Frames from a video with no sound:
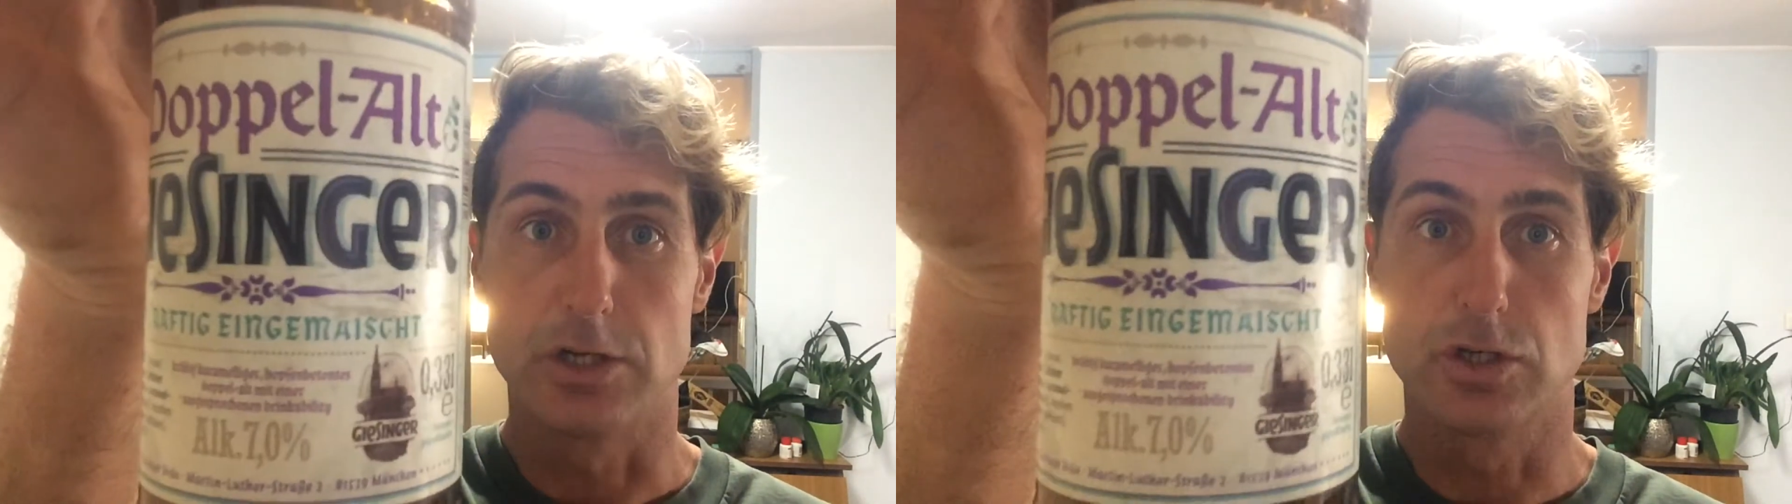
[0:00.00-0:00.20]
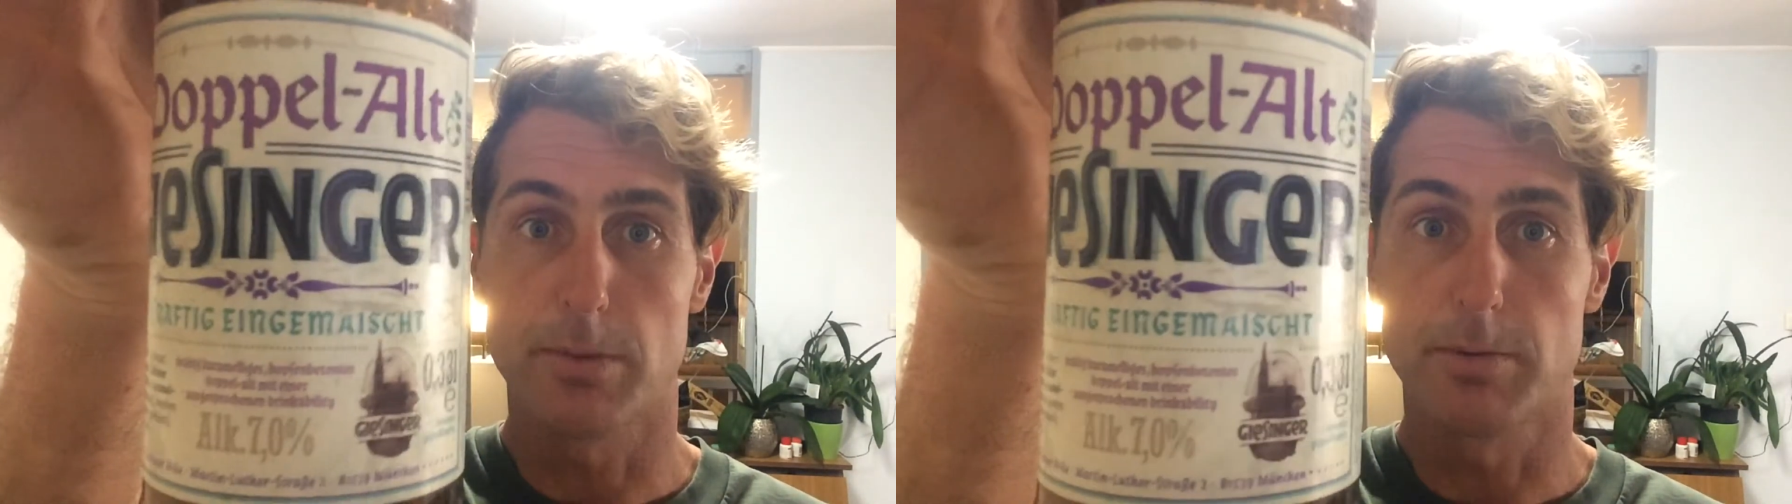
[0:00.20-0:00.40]

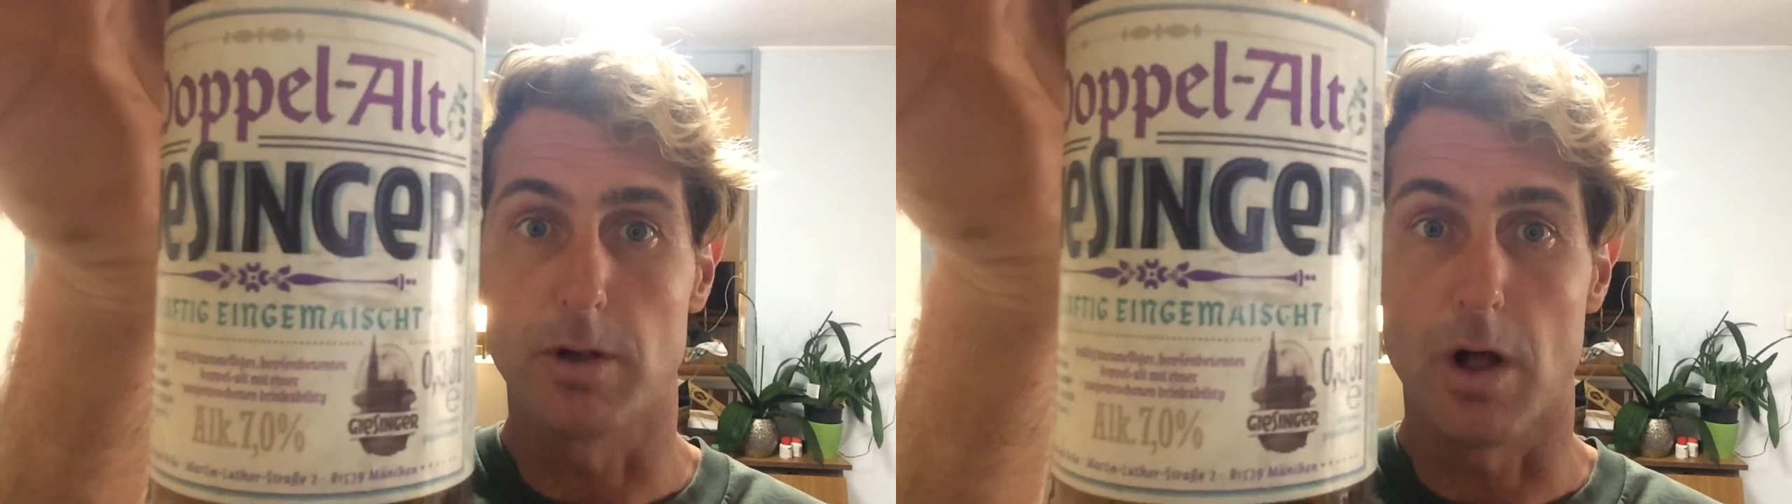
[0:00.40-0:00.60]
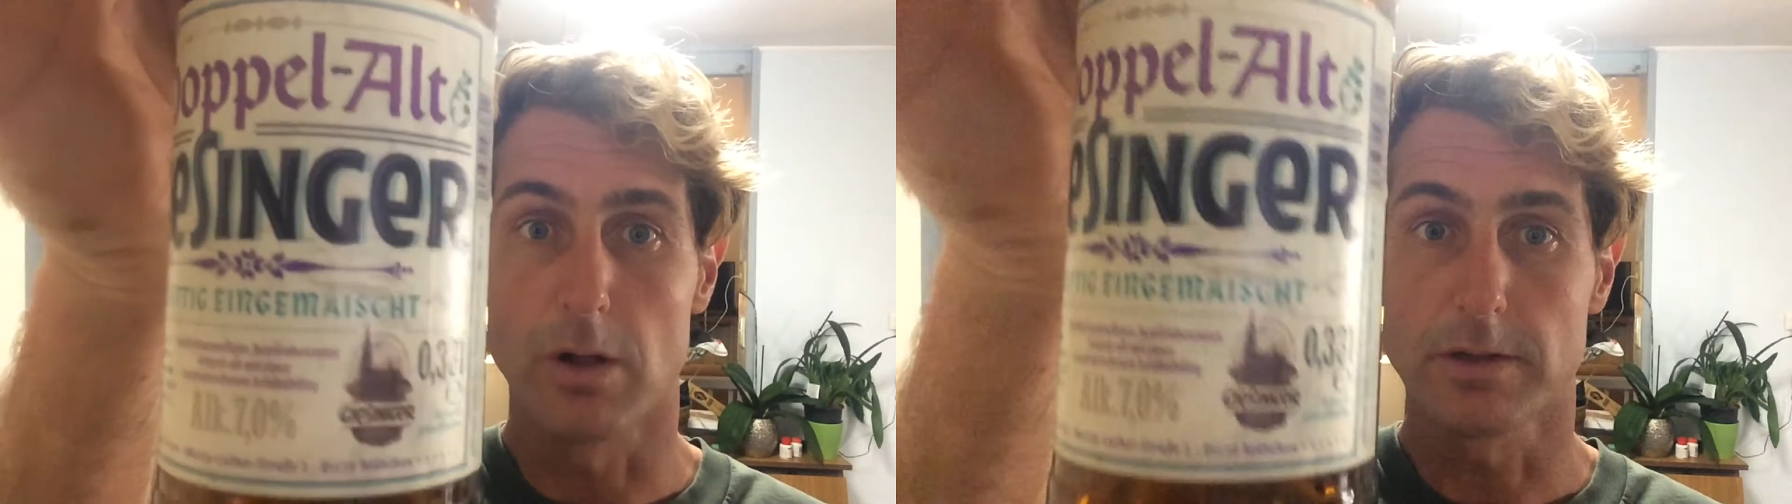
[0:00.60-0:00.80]

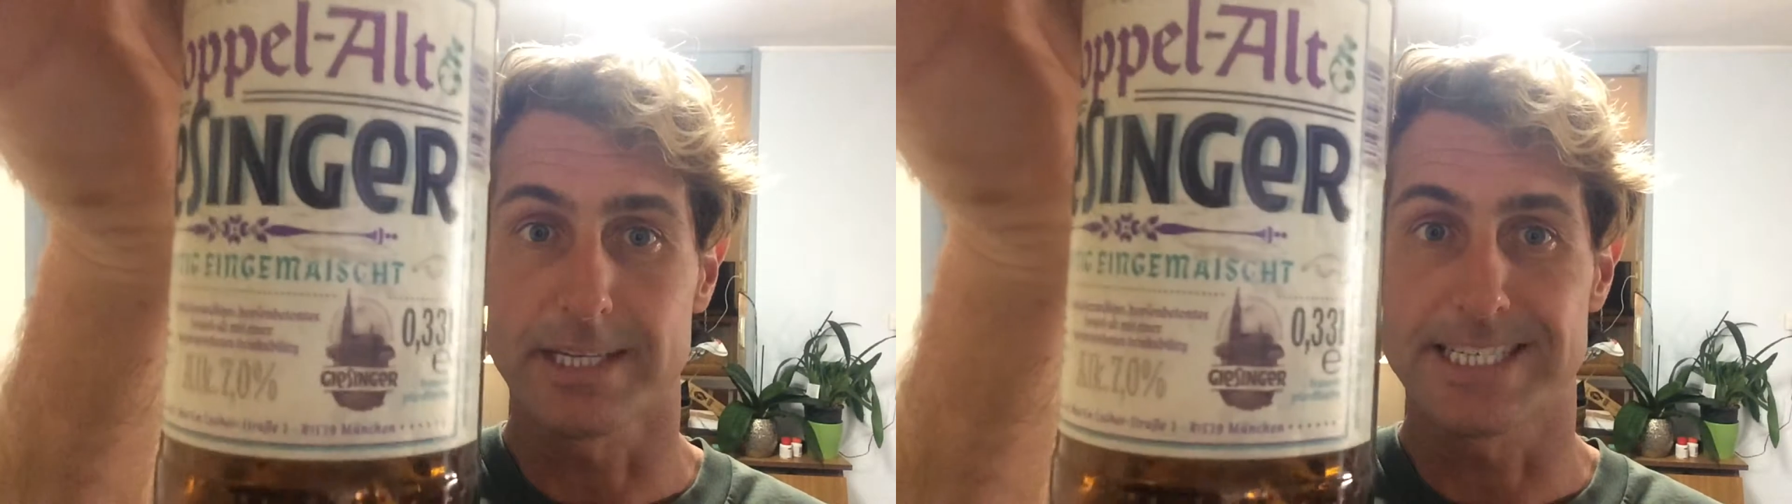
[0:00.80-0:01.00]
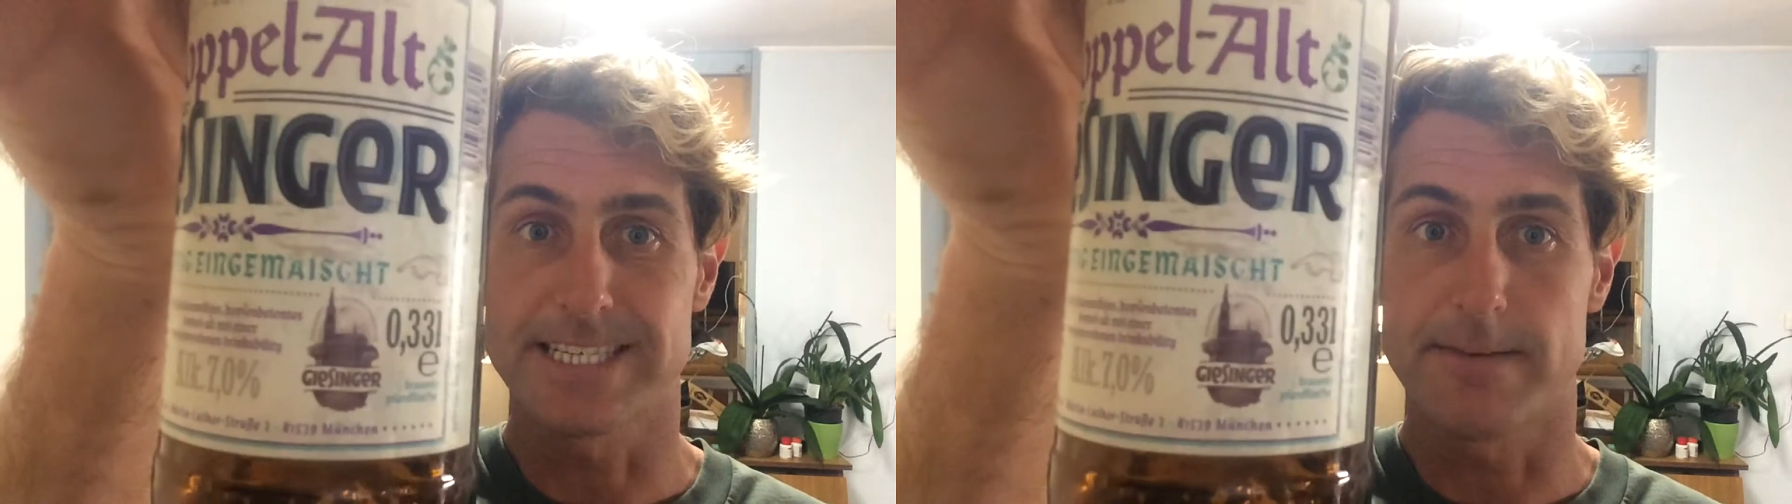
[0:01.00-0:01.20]
Doppel Alt,
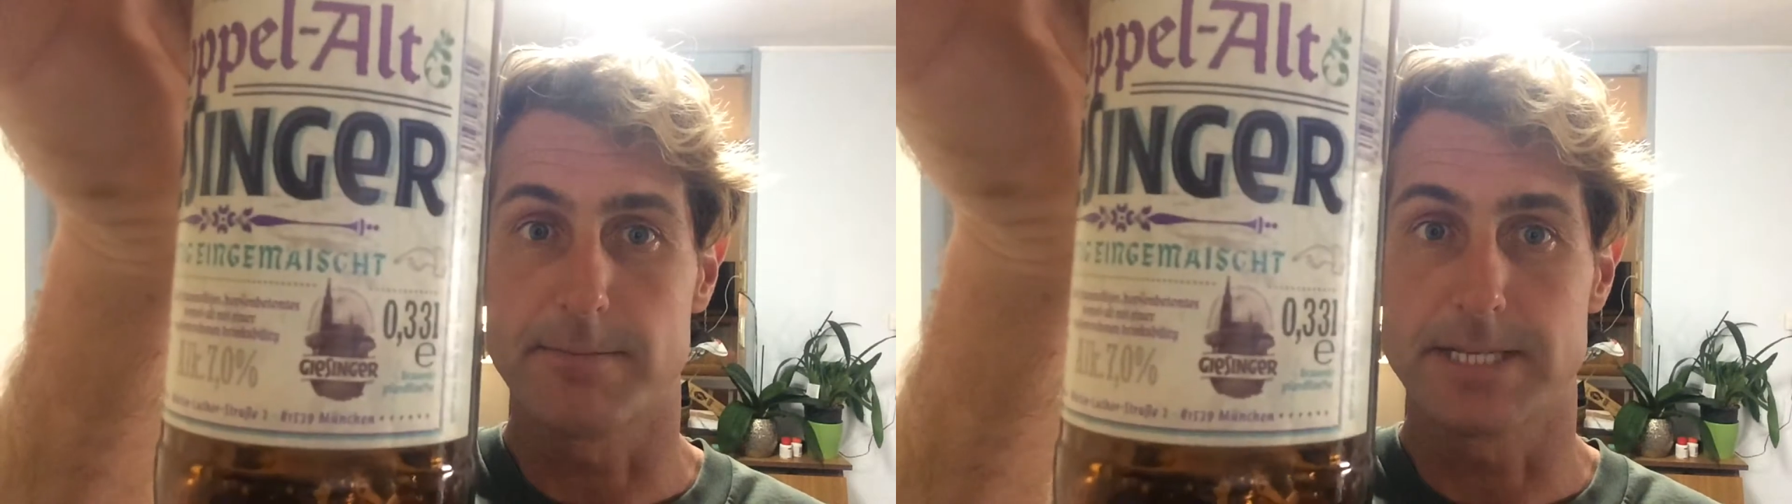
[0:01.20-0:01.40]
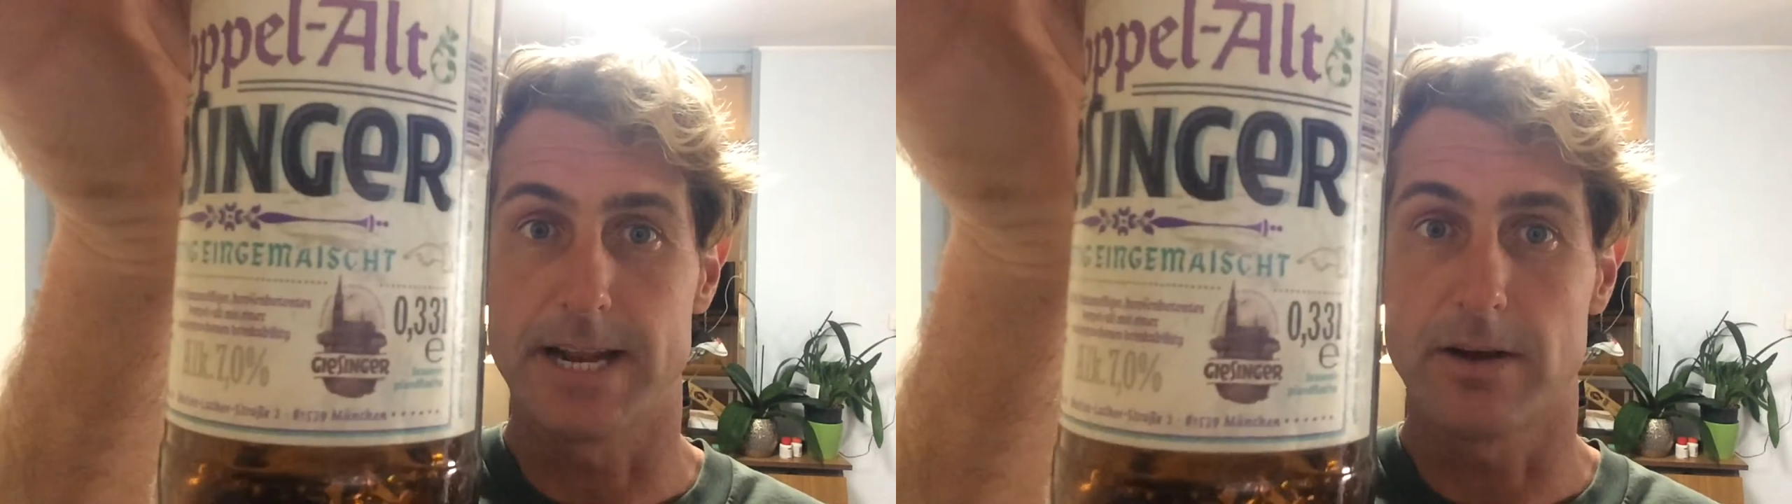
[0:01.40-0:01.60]

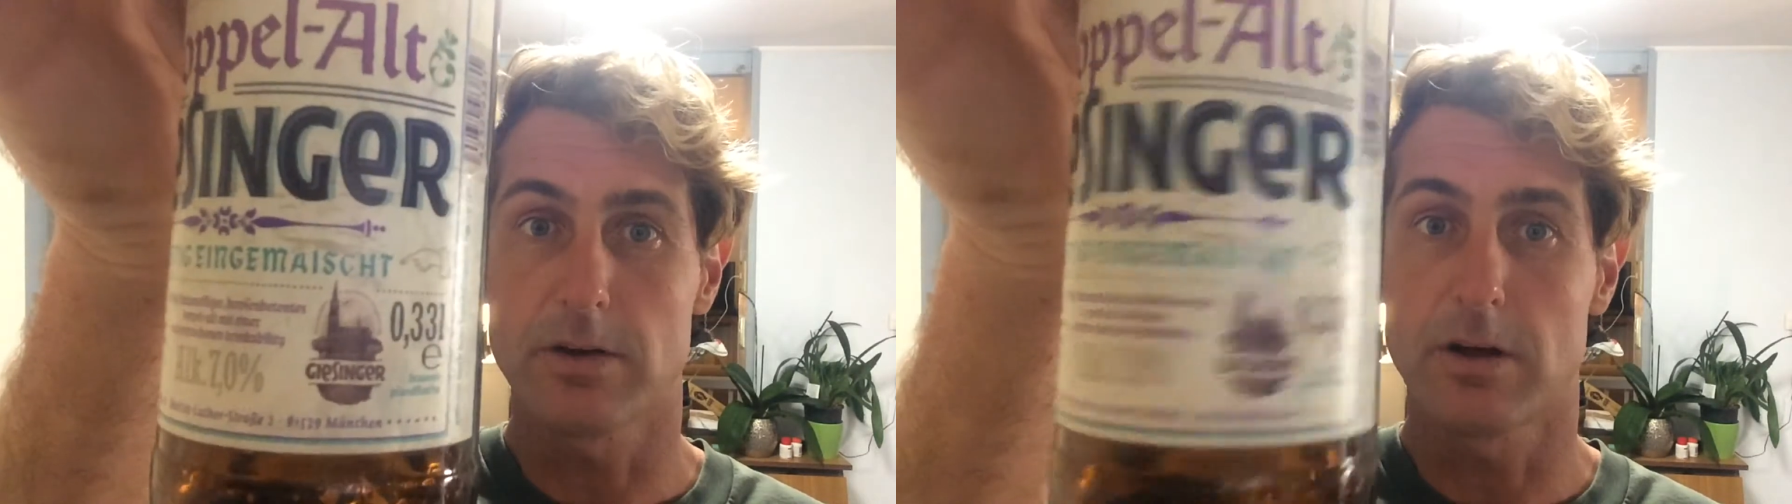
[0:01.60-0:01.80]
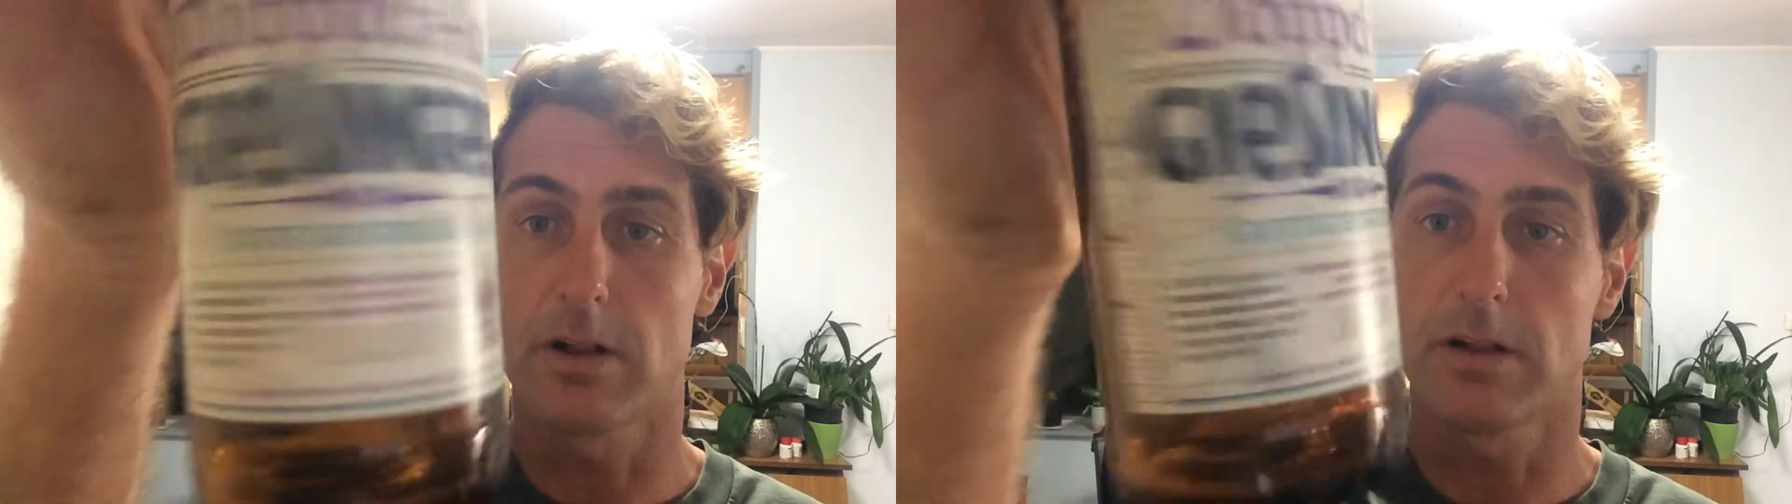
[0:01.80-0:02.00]
7%
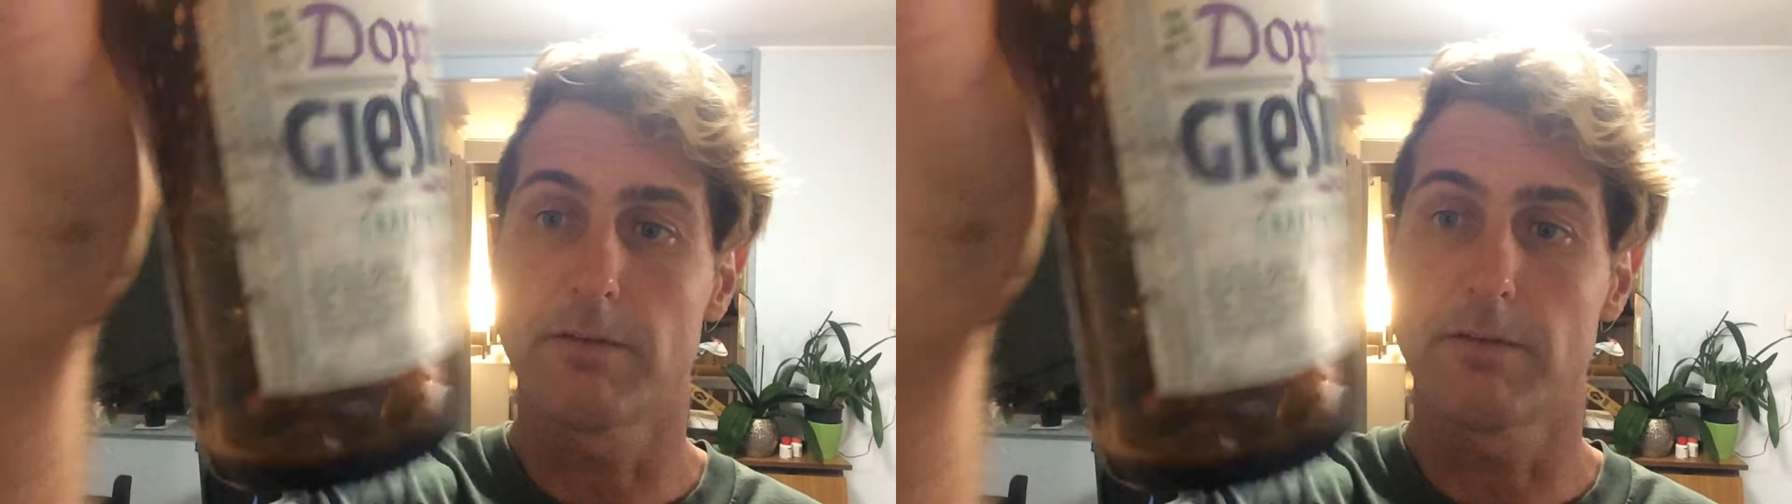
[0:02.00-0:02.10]
alcohol